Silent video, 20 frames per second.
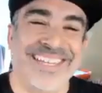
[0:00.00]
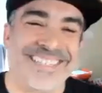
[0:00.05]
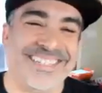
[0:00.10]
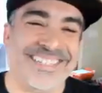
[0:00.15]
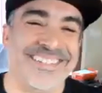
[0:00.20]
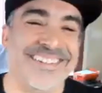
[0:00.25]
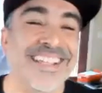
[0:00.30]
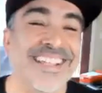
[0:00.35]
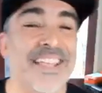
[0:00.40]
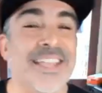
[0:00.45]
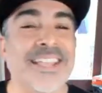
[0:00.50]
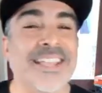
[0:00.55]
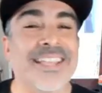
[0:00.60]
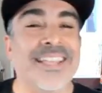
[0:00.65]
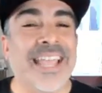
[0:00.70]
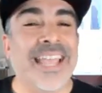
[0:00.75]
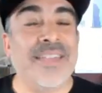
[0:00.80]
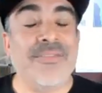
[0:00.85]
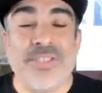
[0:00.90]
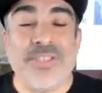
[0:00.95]
dude.
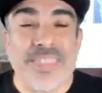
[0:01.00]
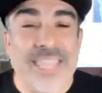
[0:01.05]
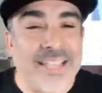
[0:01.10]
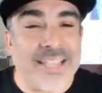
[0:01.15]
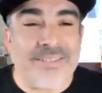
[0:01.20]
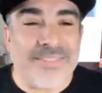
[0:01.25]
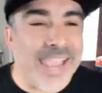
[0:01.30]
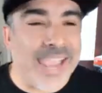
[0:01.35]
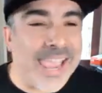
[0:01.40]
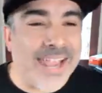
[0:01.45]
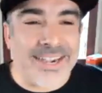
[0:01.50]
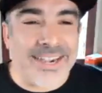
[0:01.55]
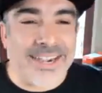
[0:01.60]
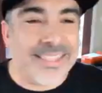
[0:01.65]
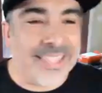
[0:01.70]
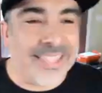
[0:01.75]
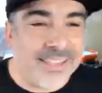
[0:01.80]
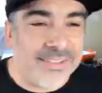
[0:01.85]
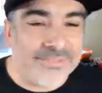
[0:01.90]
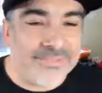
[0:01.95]
if you think of
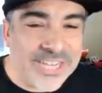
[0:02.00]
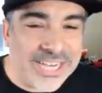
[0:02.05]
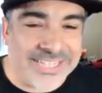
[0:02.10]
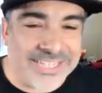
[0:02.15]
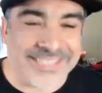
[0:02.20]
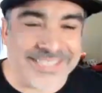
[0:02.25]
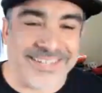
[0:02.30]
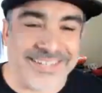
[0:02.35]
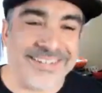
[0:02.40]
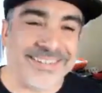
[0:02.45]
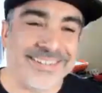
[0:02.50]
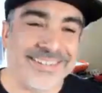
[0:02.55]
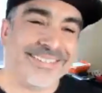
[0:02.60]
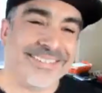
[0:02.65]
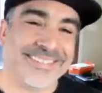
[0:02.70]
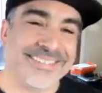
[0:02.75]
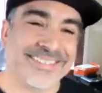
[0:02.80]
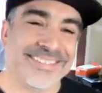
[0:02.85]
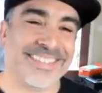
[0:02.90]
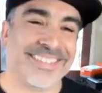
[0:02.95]
Canada, think of Justin.
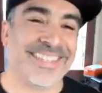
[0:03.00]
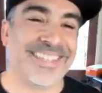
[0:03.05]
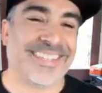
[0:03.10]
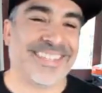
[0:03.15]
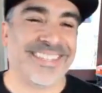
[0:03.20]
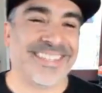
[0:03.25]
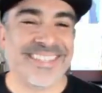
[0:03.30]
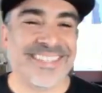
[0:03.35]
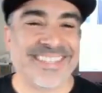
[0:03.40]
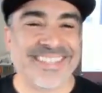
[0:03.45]
thanks,